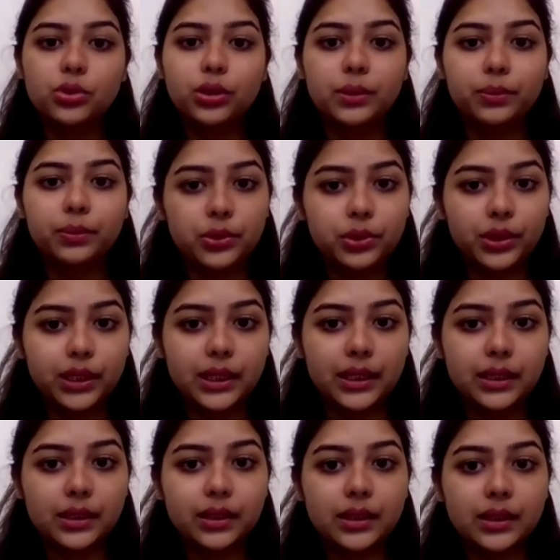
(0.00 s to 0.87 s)
to
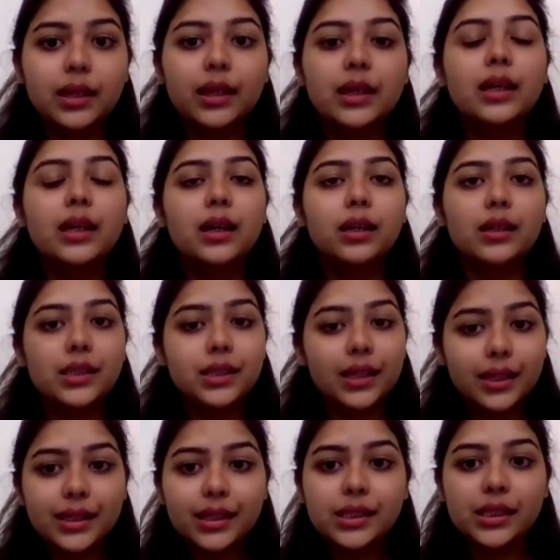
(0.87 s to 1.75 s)
communicate.
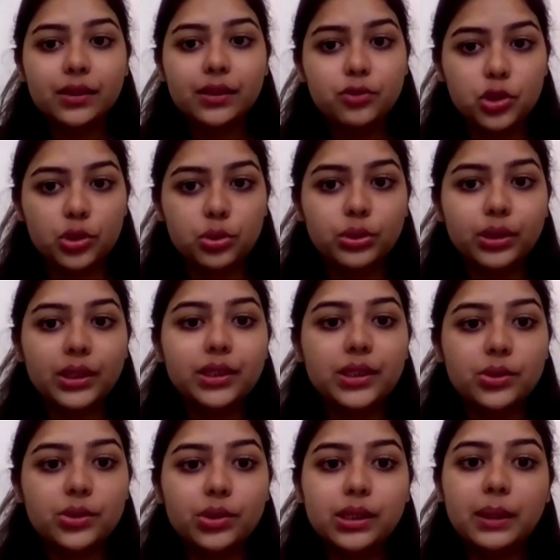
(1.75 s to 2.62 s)
Studies have shown
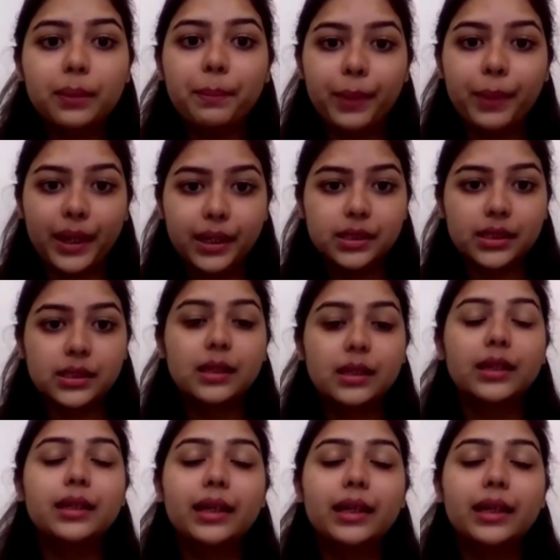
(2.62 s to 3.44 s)
that using PECs